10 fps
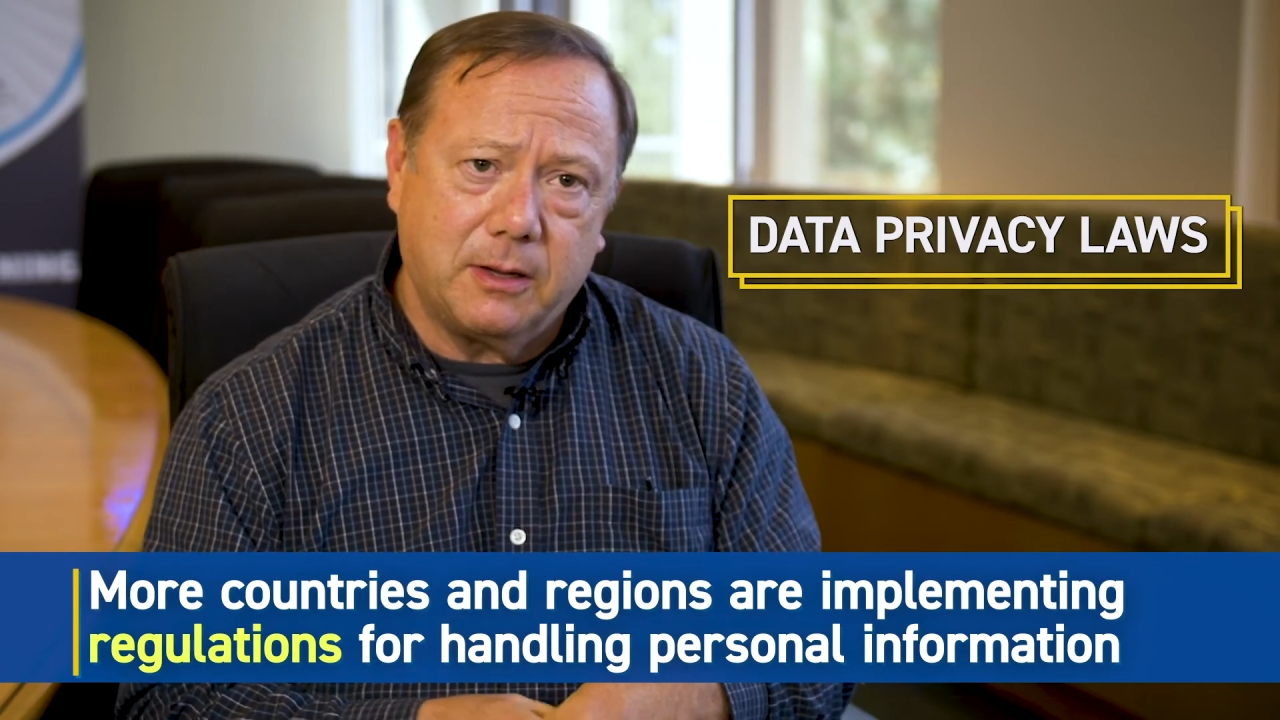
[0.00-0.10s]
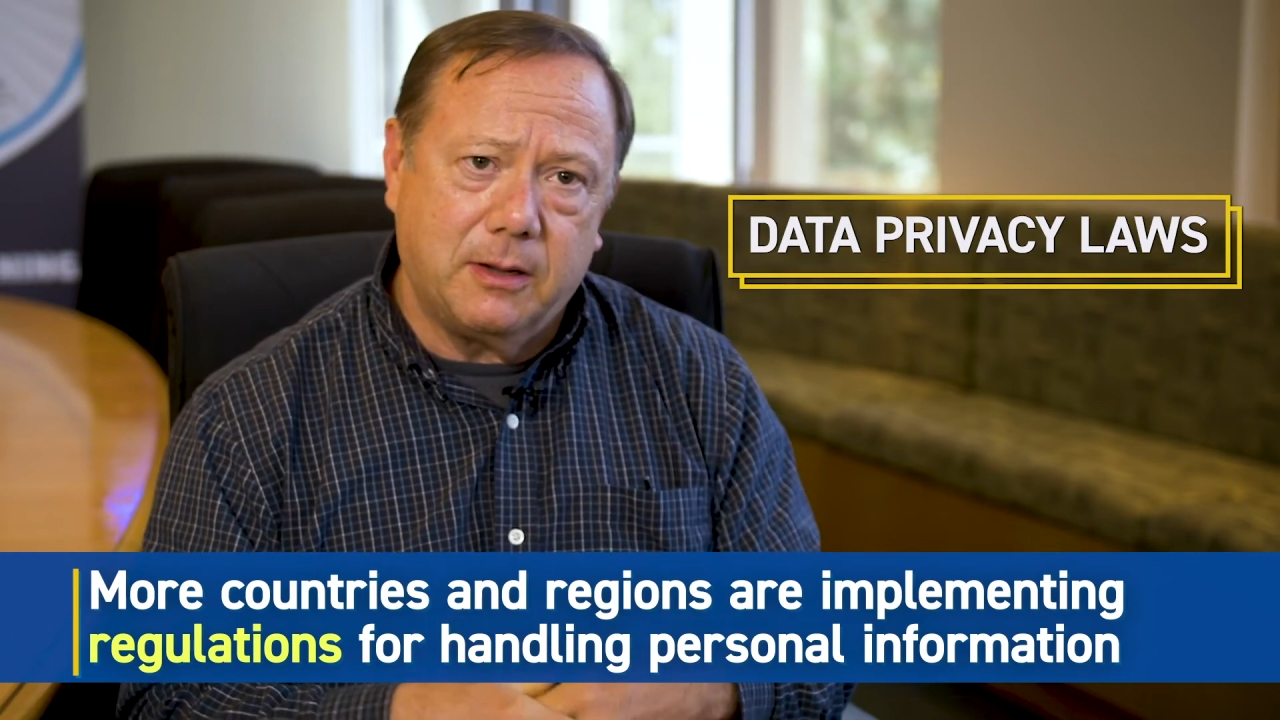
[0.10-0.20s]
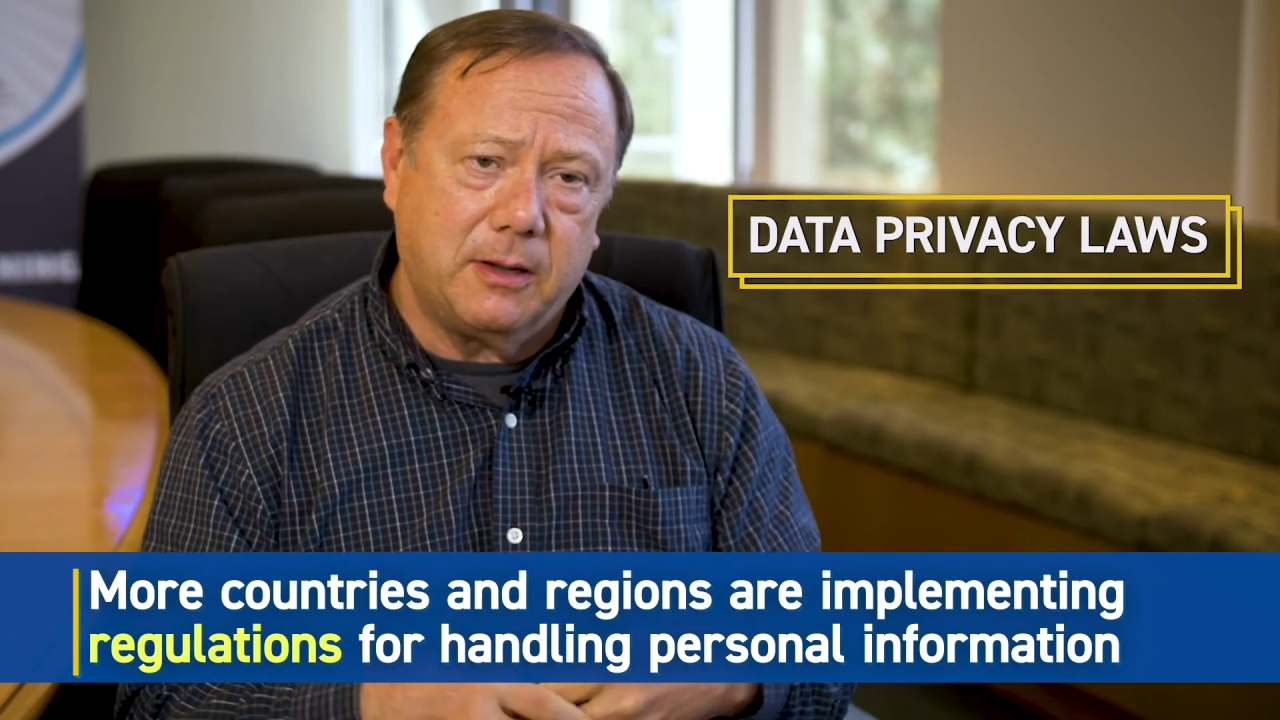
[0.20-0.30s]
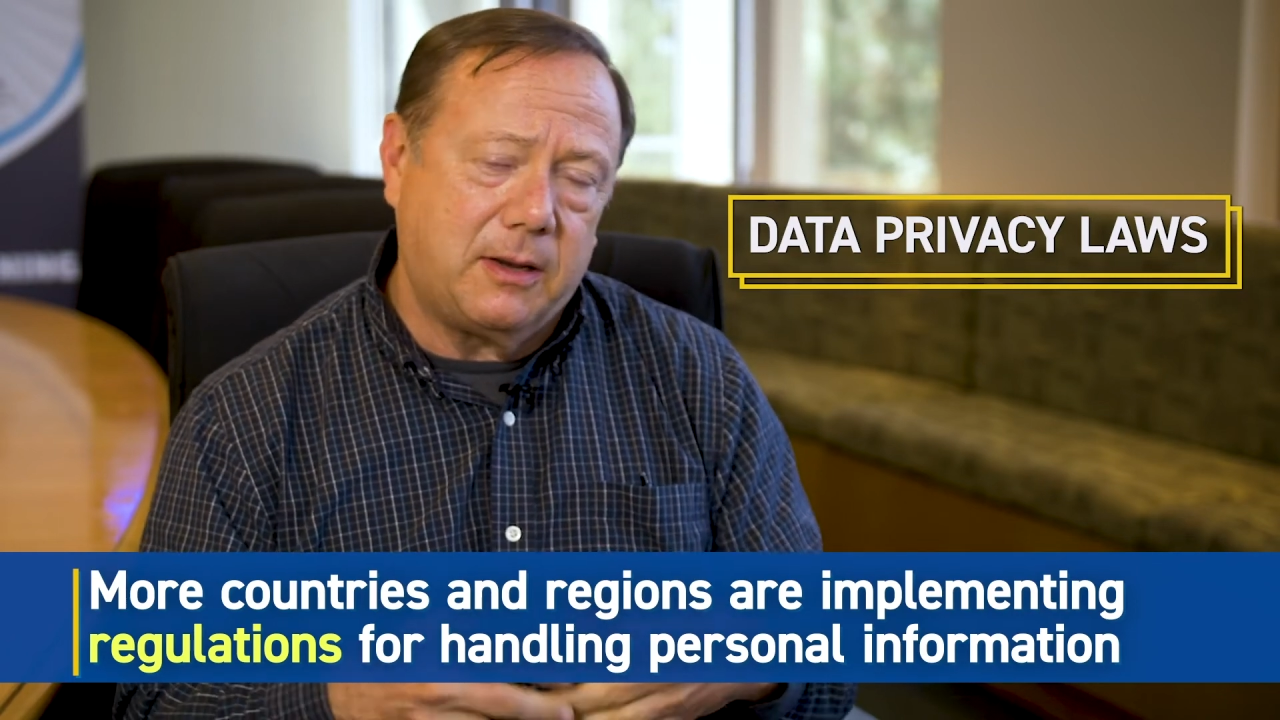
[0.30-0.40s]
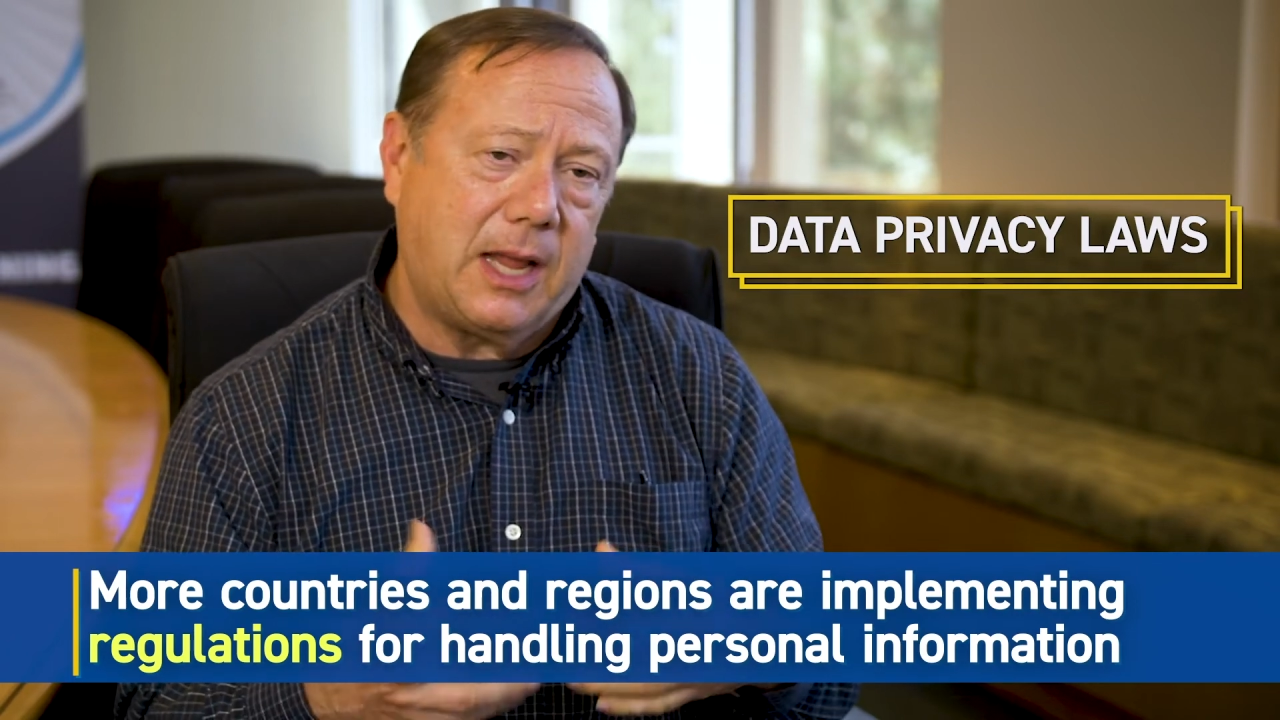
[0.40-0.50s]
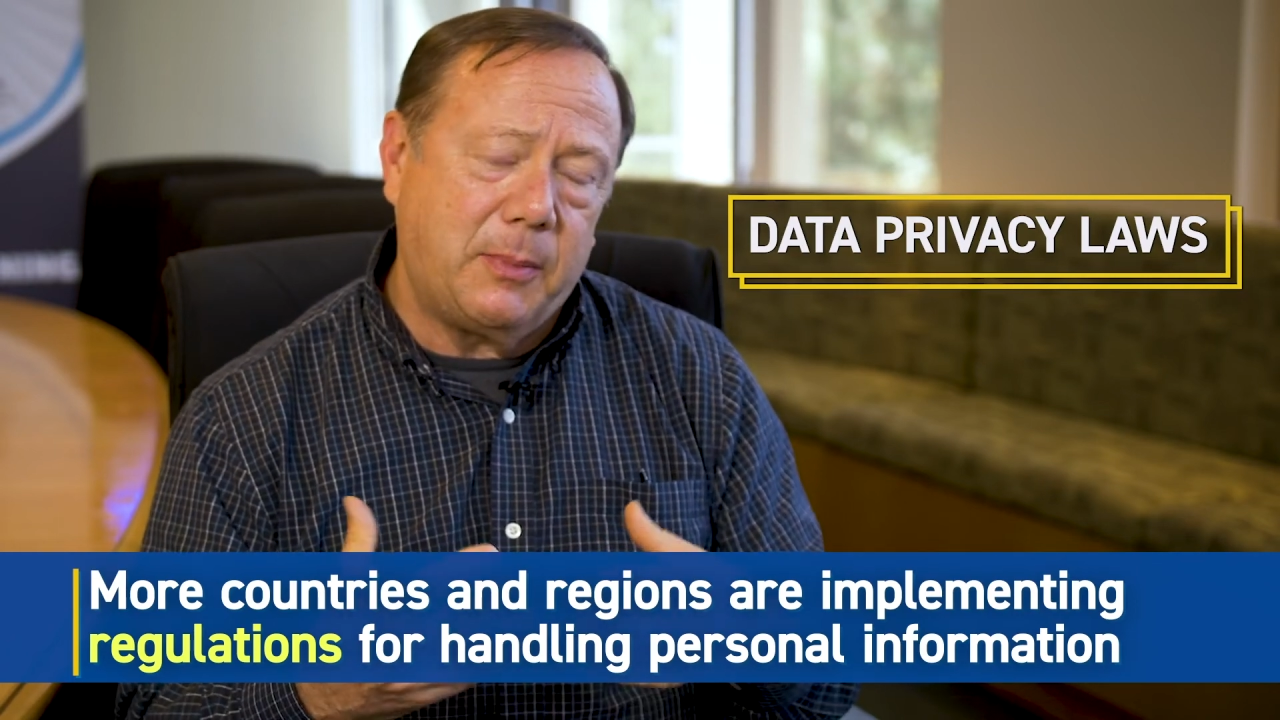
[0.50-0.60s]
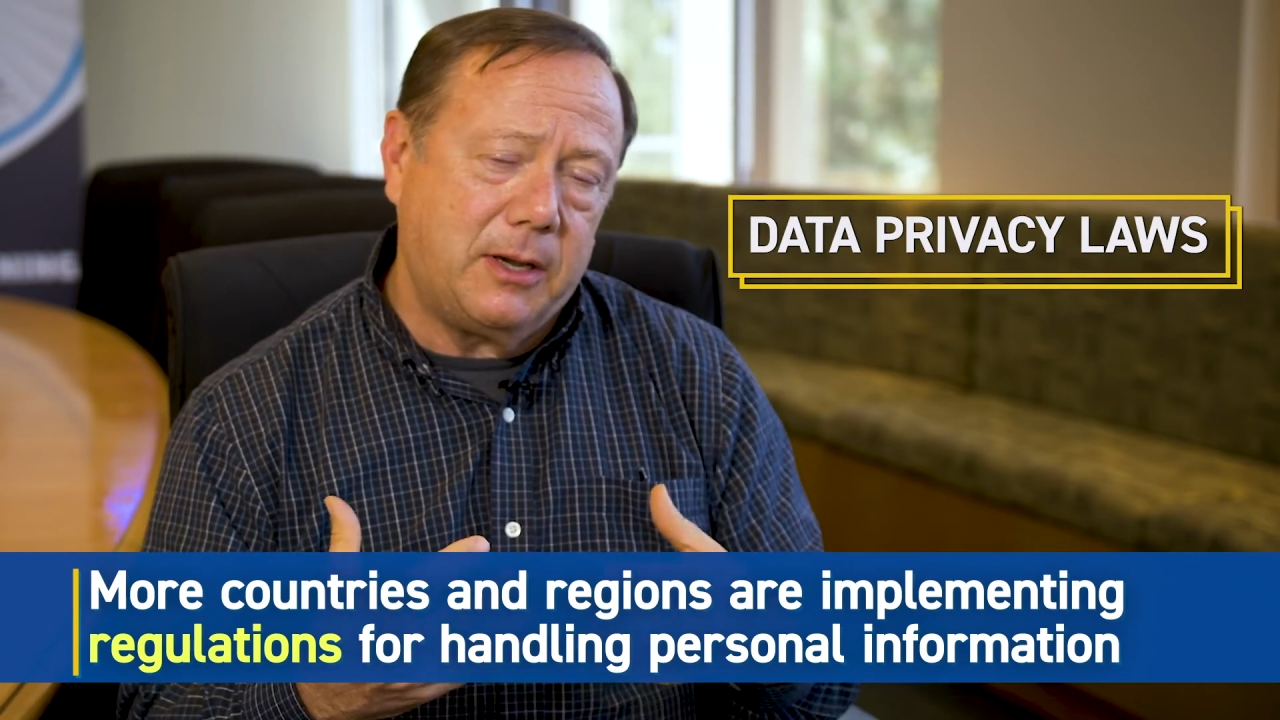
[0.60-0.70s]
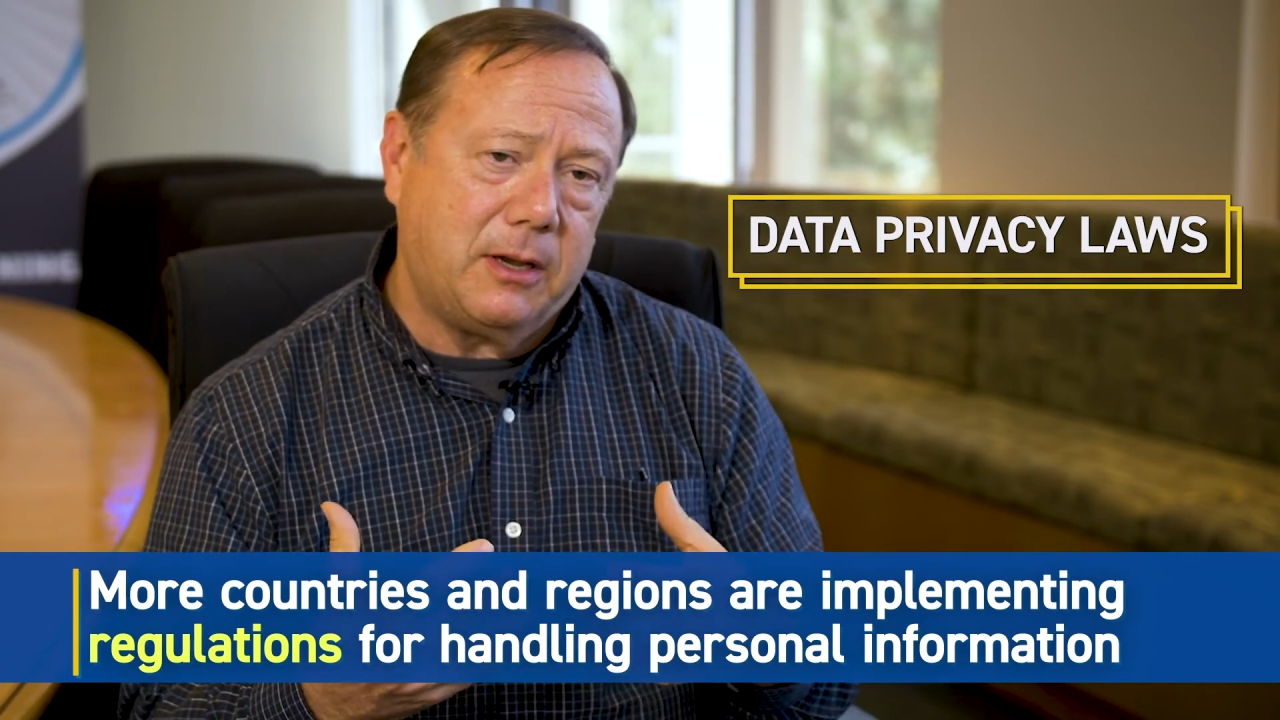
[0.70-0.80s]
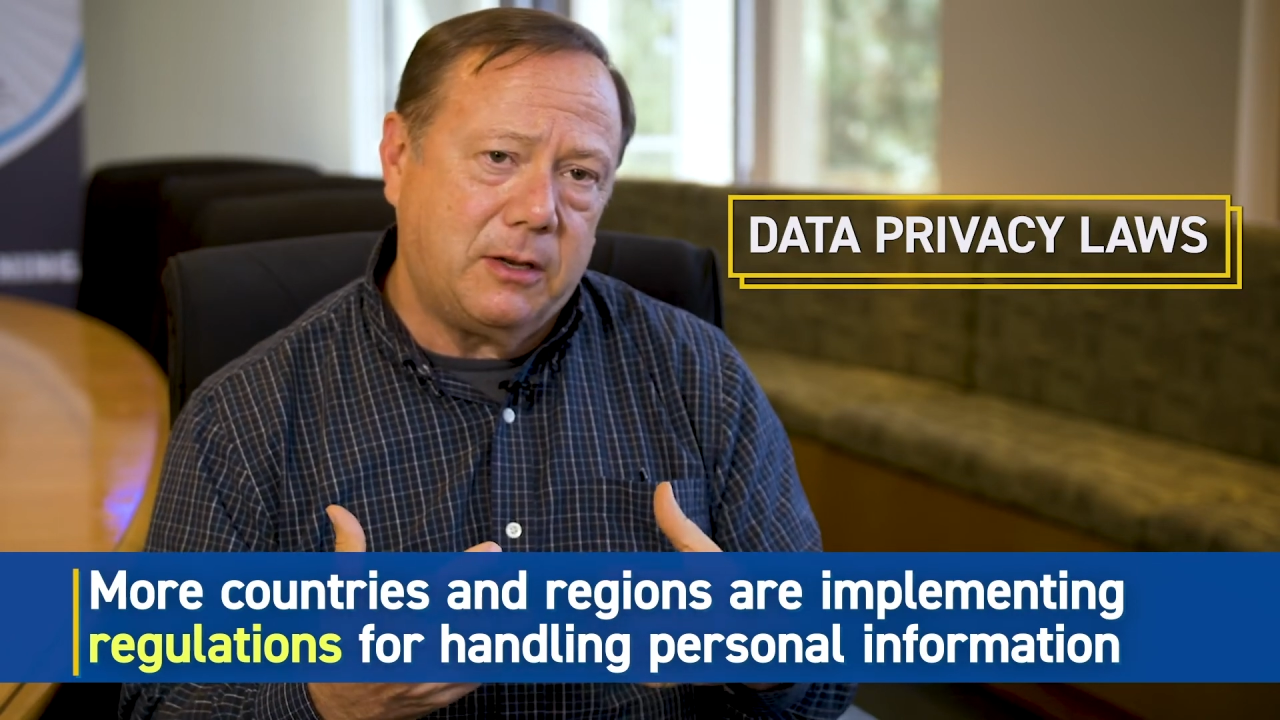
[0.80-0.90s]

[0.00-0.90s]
It's happening